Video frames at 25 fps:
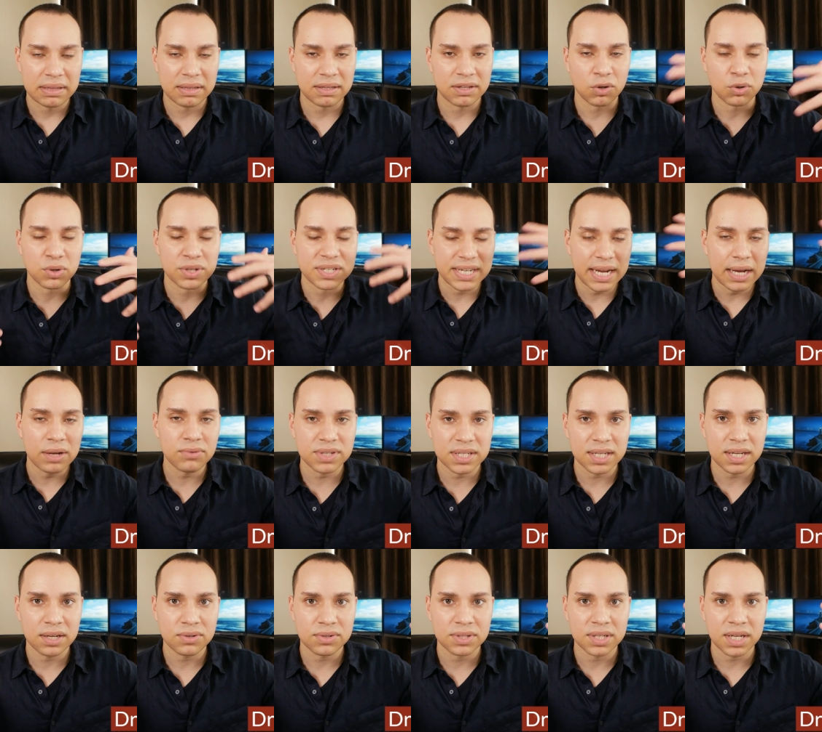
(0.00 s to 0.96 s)
or sound
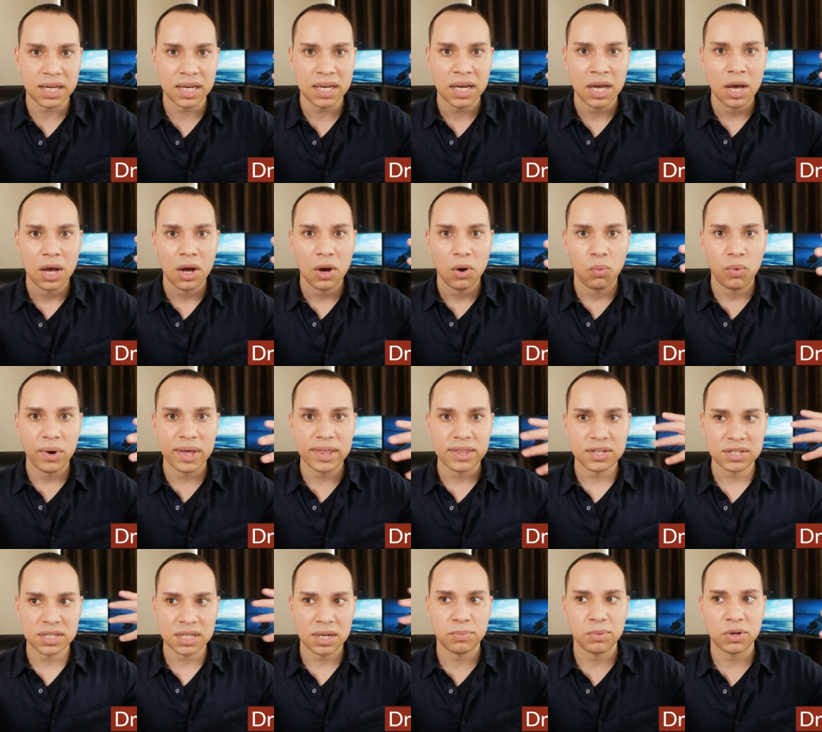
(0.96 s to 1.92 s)
salesy with
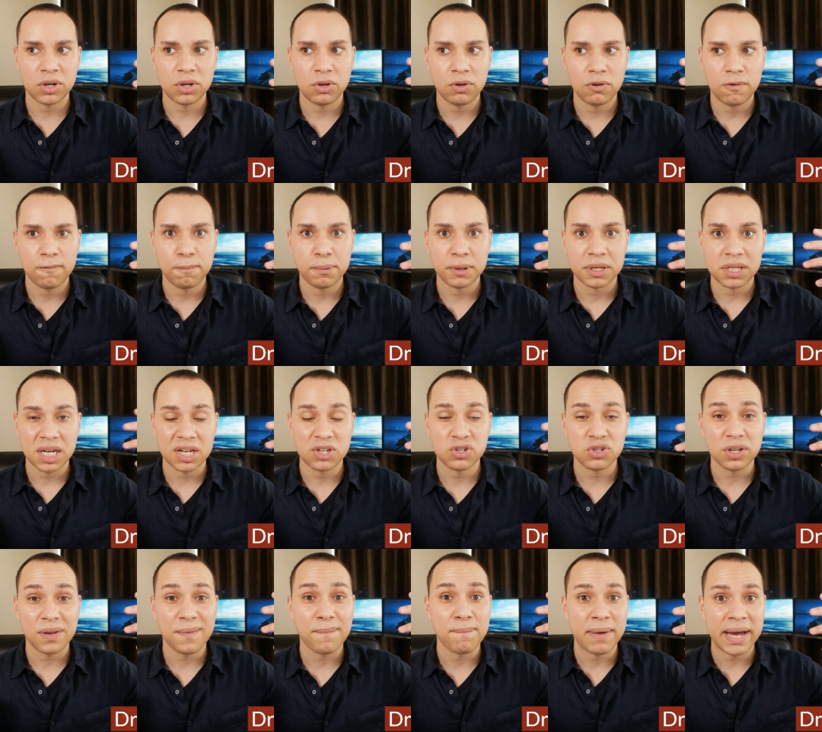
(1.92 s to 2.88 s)
someone who
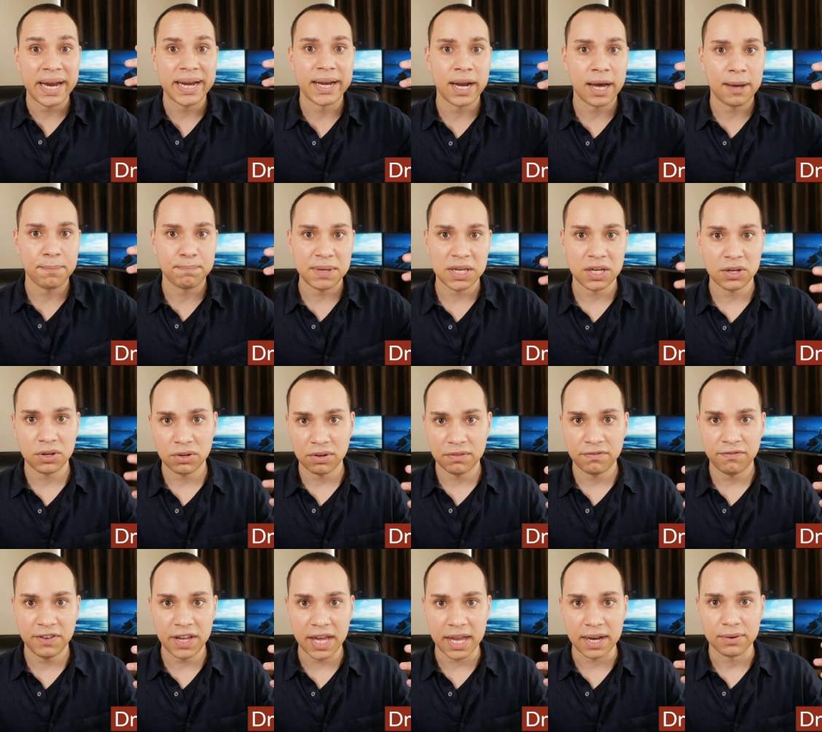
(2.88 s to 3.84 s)
potentially might not be a good
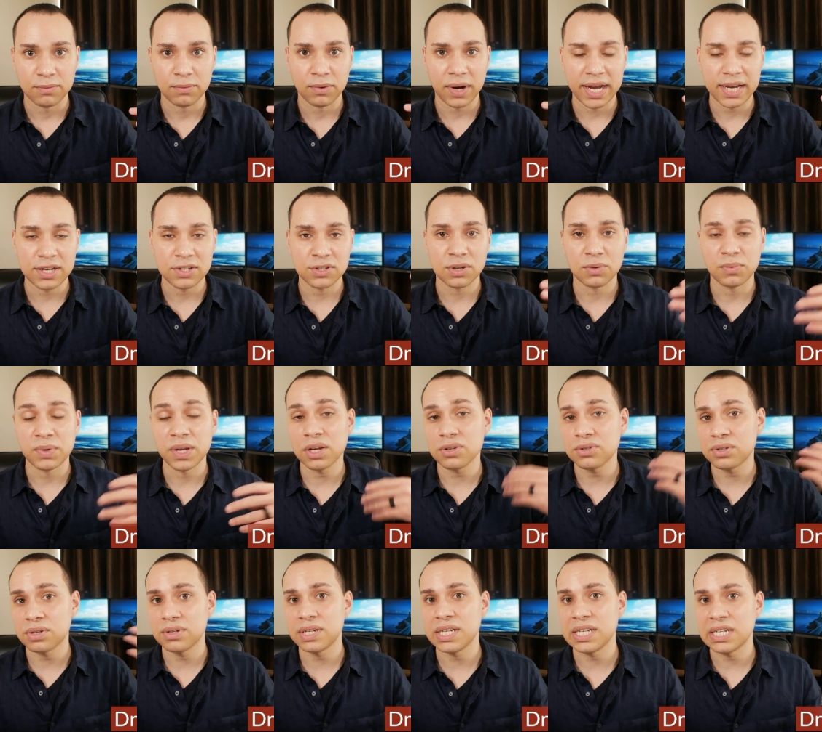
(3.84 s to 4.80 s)
fit, right? So we
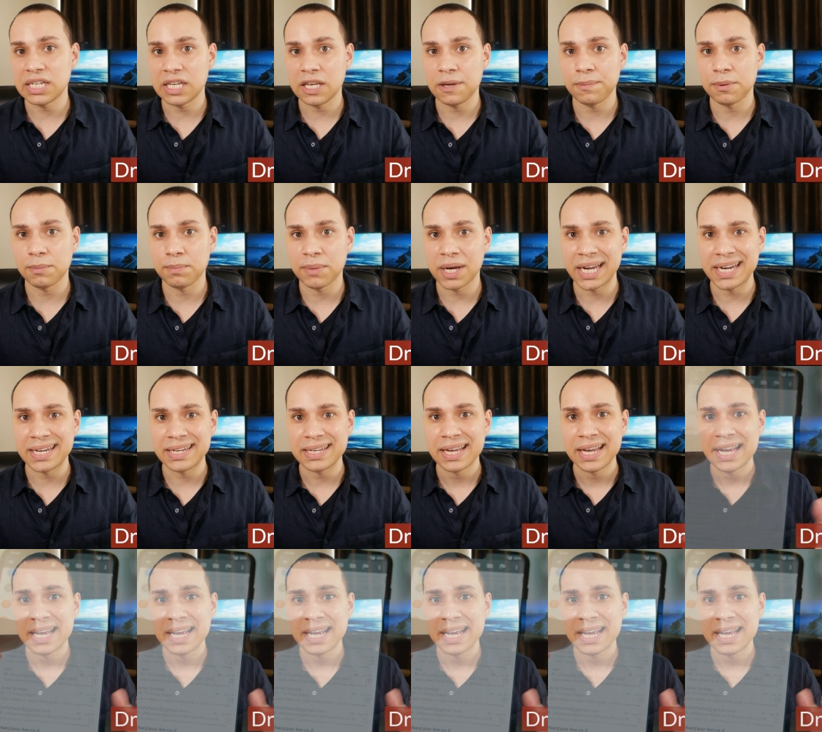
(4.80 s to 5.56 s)
also need to keep in mind